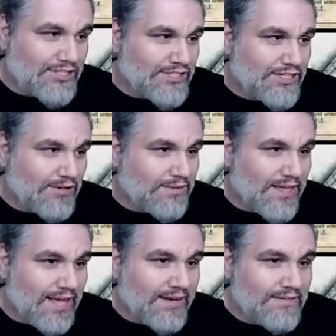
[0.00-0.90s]
actually agree with
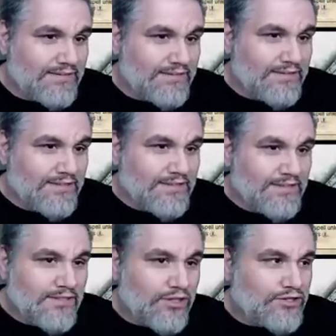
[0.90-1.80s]
that.
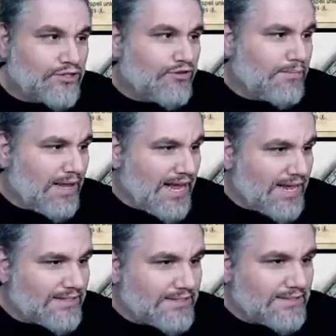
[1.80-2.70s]

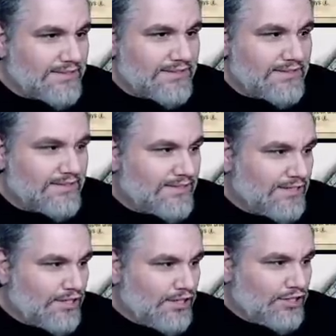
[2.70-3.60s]
Scrubland?
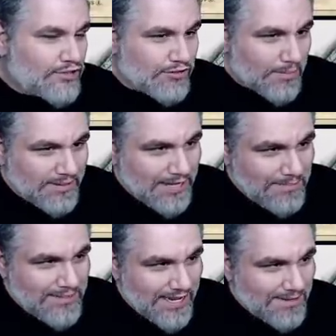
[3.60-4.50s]
Scrub a
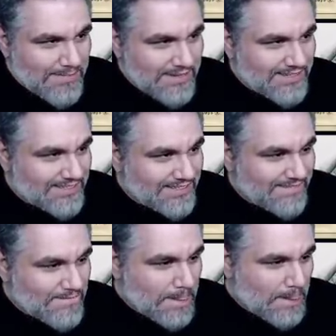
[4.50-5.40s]
dub dub? As
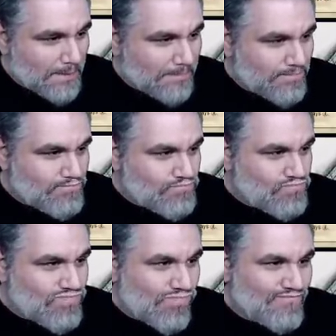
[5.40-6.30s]
much as I like
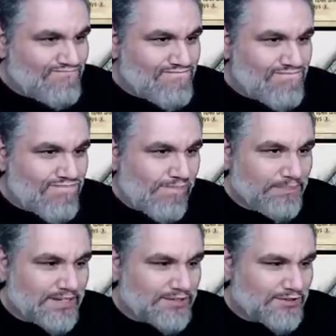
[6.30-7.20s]
uh
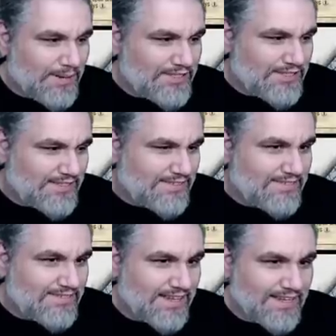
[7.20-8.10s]
Control Magic?
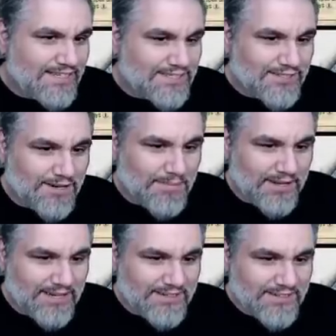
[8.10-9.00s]
Yeah. I think, I think it's
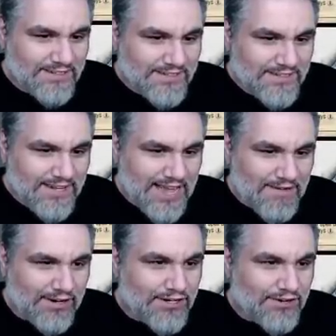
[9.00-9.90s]
Scrubland. Scrubland yeah.
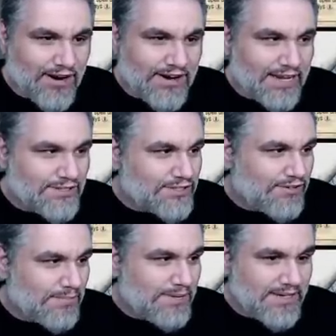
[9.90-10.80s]
Having underground and
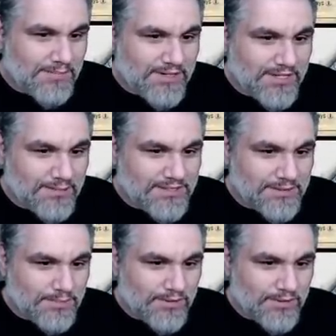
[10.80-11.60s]
scrubby dub dubs is